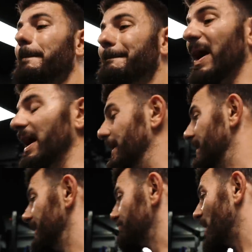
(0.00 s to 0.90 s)

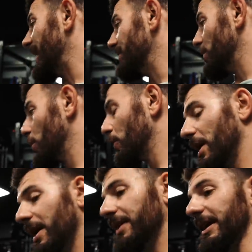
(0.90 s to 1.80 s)
But I
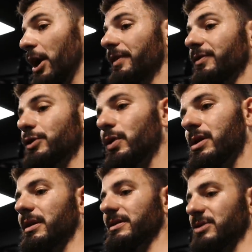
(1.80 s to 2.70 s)
know, like, if you're doing it
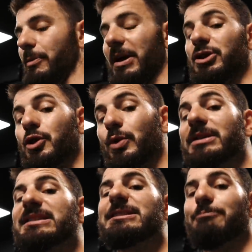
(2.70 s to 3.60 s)
on an assault bike, you
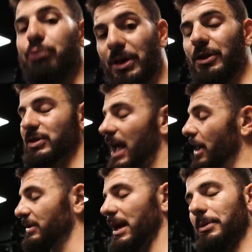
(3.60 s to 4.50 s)
can sprint those
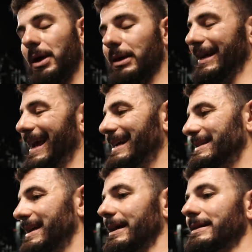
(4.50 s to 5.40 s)
calories, get them done like 8
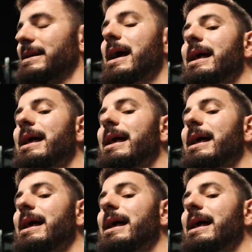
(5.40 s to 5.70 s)
seconds.